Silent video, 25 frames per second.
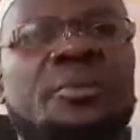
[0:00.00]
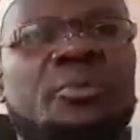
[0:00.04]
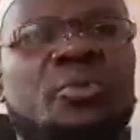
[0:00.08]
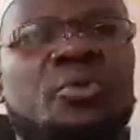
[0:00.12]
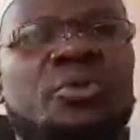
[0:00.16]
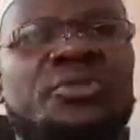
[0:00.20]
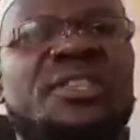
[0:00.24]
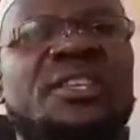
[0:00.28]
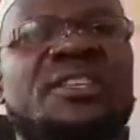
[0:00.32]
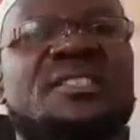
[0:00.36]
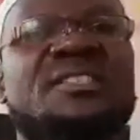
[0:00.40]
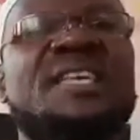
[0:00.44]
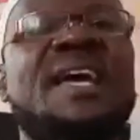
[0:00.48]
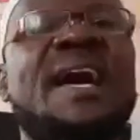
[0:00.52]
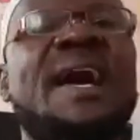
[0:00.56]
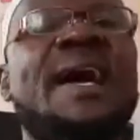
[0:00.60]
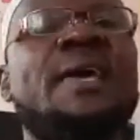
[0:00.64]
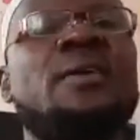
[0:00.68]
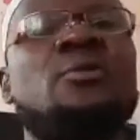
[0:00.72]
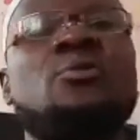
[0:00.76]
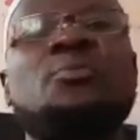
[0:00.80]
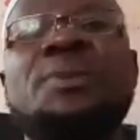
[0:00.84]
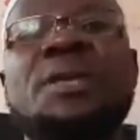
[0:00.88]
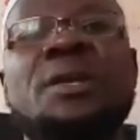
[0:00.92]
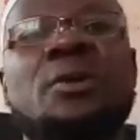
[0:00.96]
him Ruoth
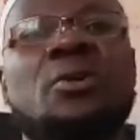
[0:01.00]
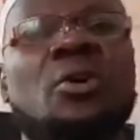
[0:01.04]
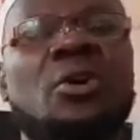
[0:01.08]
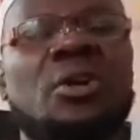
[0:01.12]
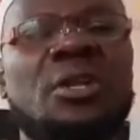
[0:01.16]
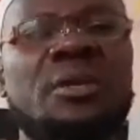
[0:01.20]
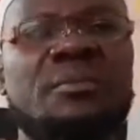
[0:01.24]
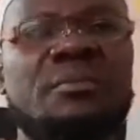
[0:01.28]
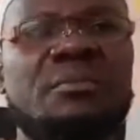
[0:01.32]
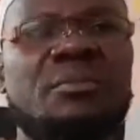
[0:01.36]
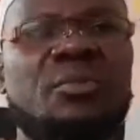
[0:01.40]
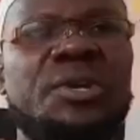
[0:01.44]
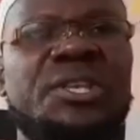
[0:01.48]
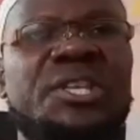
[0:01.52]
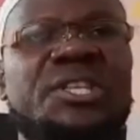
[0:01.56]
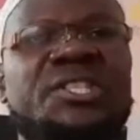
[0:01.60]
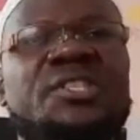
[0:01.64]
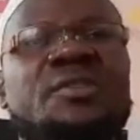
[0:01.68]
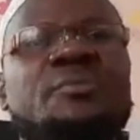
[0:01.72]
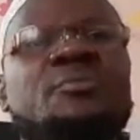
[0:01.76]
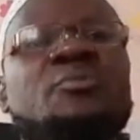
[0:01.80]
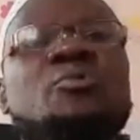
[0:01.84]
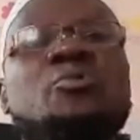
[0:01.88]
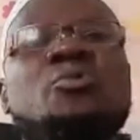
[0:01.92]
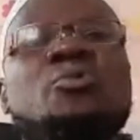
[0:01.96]
Nyasaye. You may call him
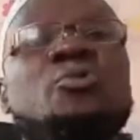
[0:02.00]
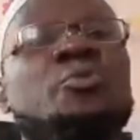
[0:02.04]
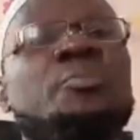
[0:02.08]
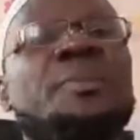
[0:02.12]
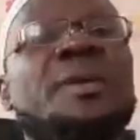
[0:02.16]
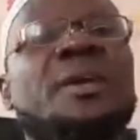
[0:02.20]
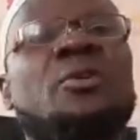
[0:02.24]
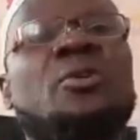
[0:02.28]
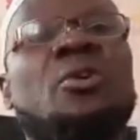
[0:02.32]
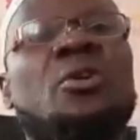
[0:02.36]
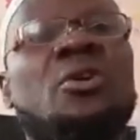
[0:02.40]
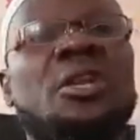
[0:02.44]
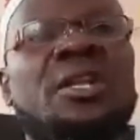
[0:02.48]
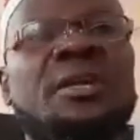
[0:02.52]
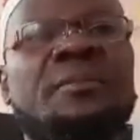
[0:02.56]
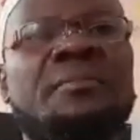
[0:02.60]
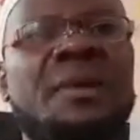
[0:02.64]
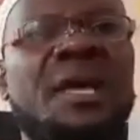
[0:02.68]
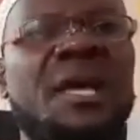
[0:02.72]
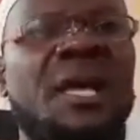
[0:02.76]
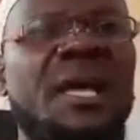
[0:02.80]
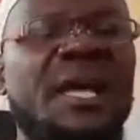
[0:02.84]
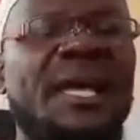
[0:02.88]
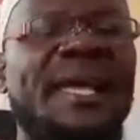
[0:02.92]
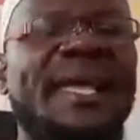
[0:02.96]
Mwenyezi Mungu. You may call
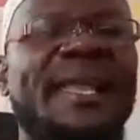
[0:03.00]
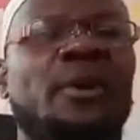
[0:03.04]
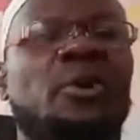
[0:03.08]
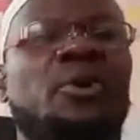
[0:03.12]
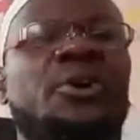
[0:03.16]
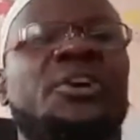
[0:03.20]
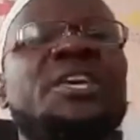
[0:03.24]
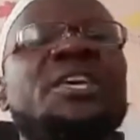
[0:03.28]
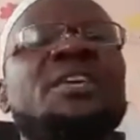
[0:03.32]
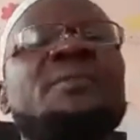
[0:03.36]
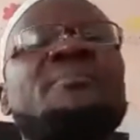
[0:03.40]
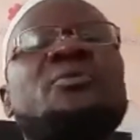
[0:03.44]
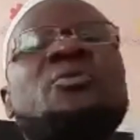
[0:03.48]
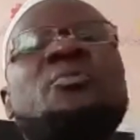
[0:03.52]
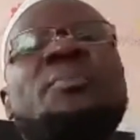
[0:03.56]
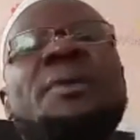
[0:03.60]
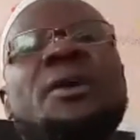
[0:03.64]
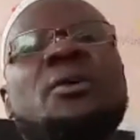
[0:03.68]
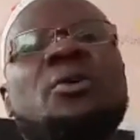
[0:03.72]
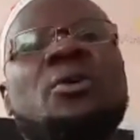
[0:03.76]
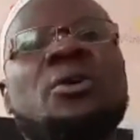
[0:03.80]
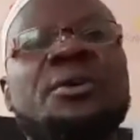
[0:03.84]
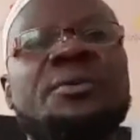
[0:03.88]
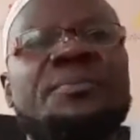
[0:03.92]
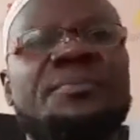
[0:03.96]
him Elohim. You
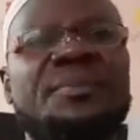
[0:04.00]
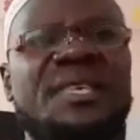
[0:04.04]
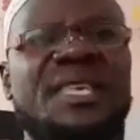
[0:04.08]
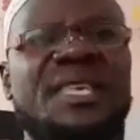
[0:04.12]
may call him